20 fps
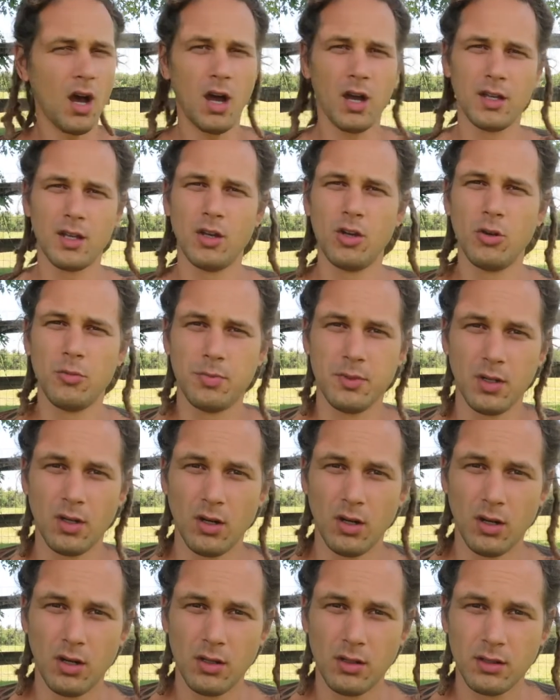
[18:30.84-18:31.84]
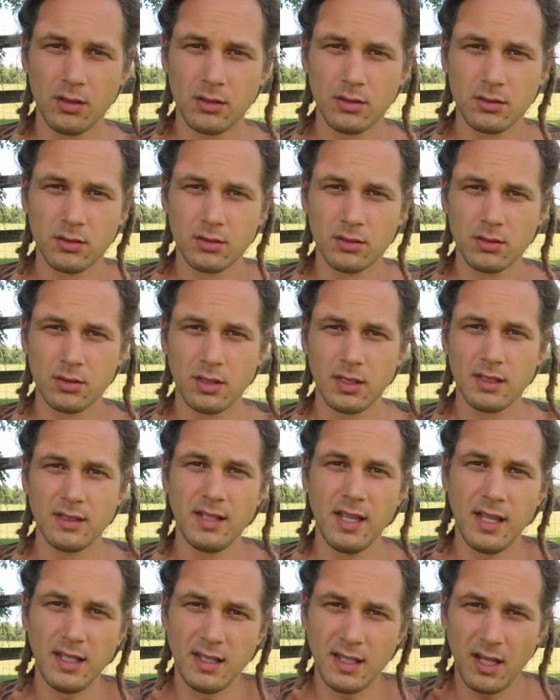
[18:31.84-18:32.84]
I hope y'all
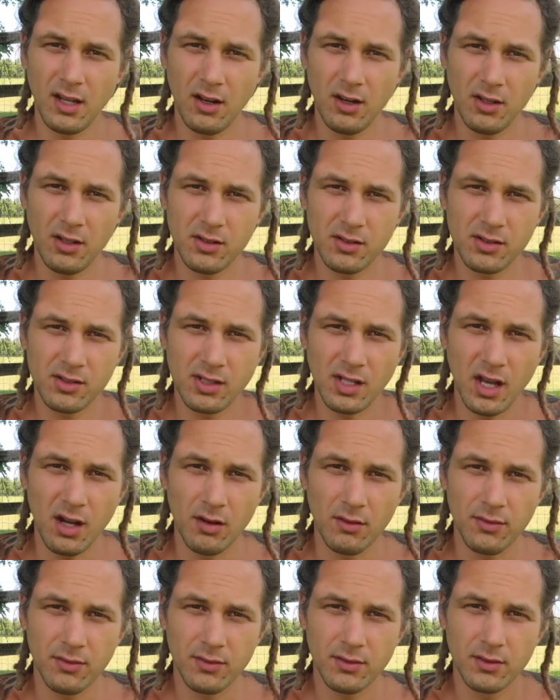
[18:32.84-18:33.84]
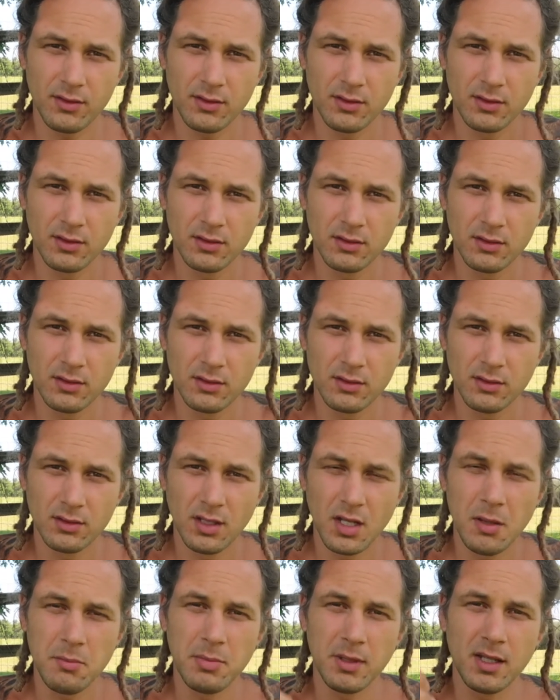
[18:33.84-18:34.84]
take care of yourself
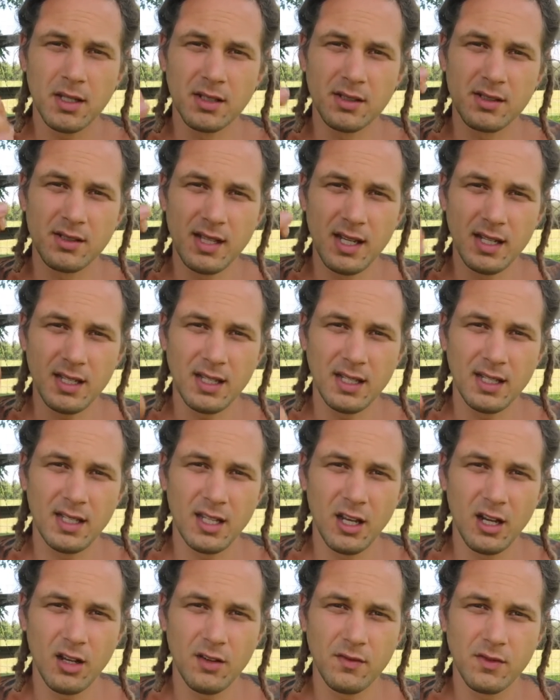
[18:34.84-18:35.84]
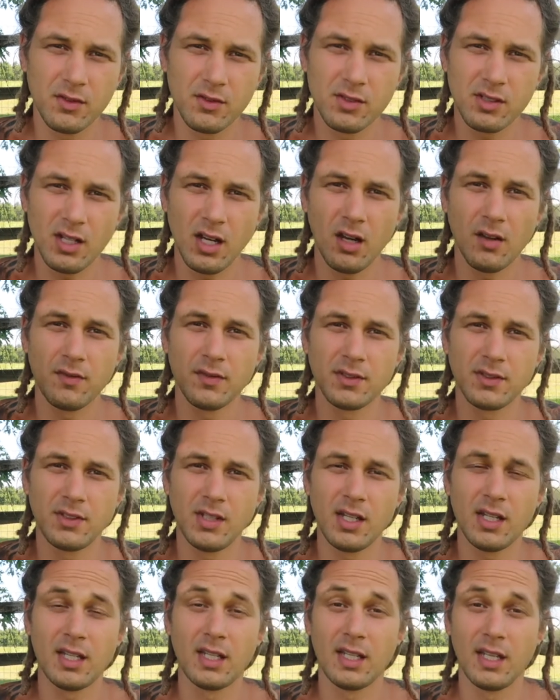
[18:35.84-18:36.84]
because taking care of yourself is
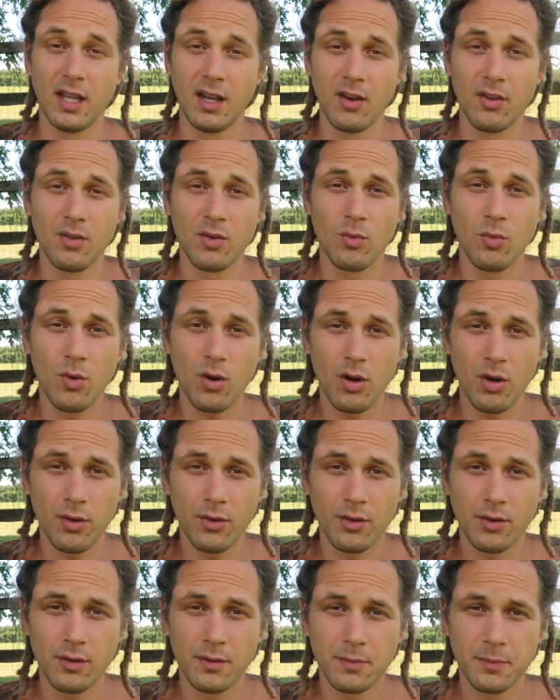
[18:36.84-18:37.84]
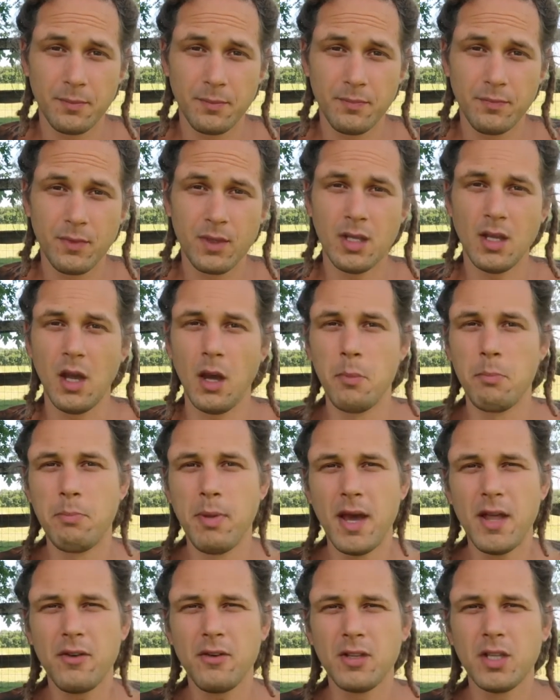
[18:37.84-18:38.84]
taking care of the world. A
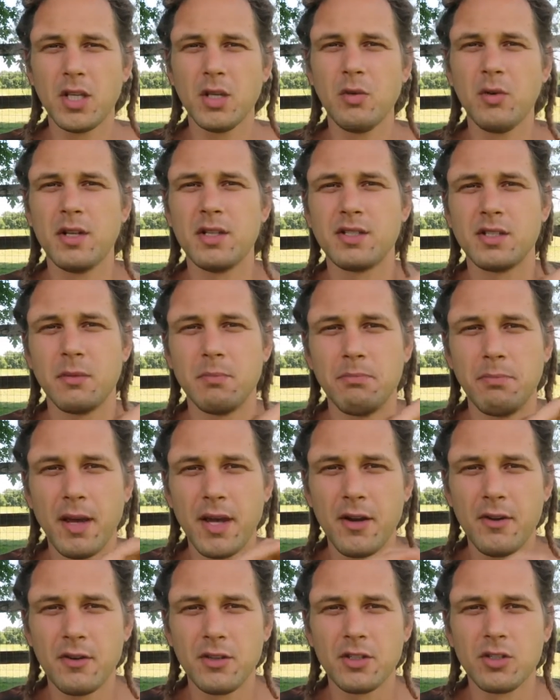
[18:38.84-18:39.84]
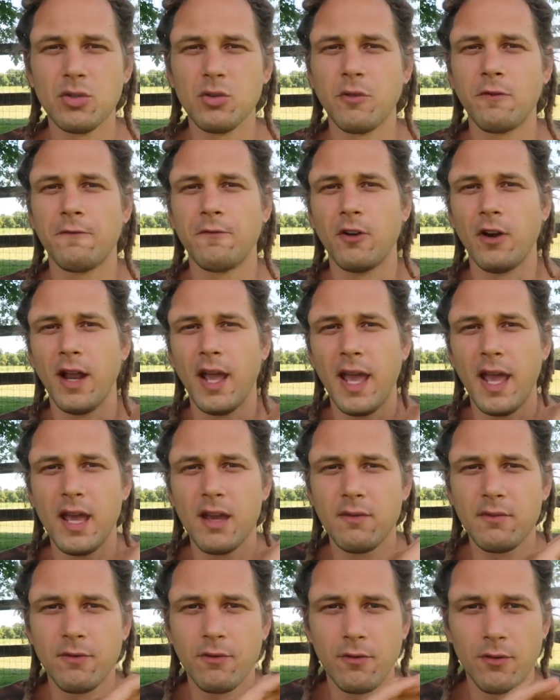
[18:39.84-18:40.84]
better you is a better you for
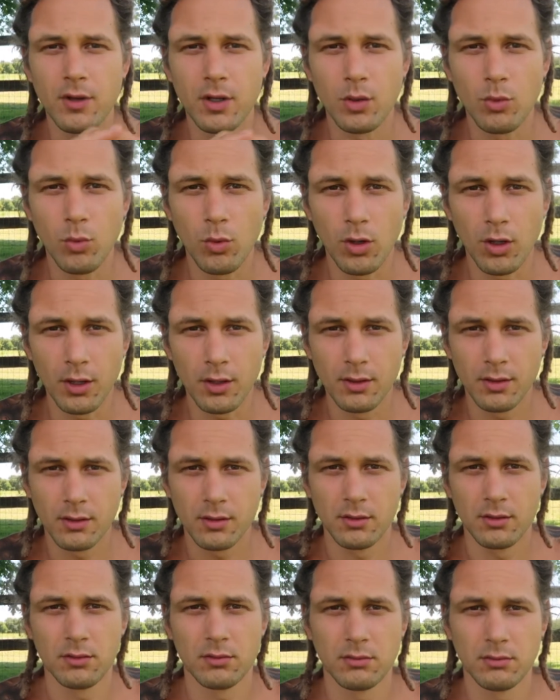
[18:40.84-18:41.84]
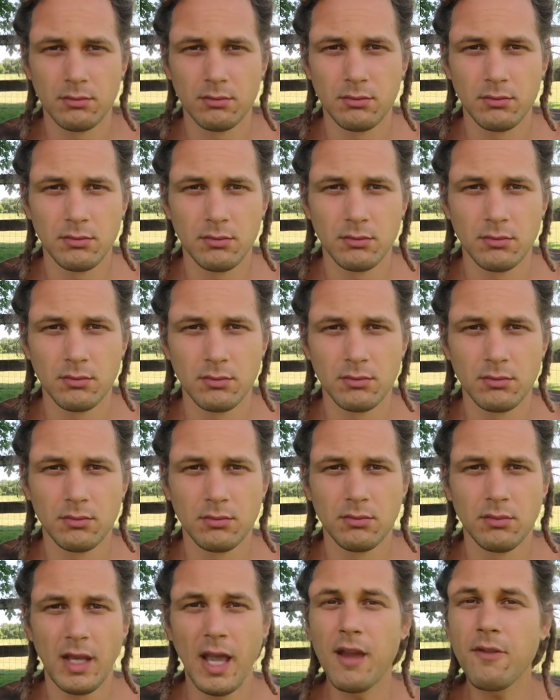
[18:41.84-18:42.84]

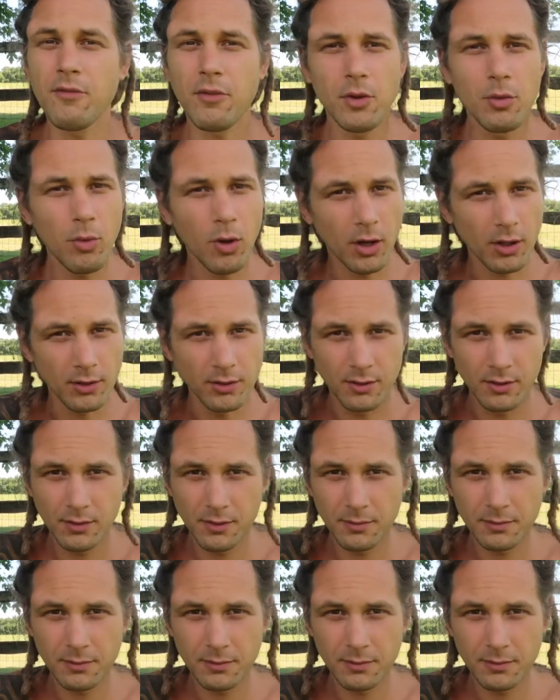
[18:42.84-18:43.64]
everyone. Everyone.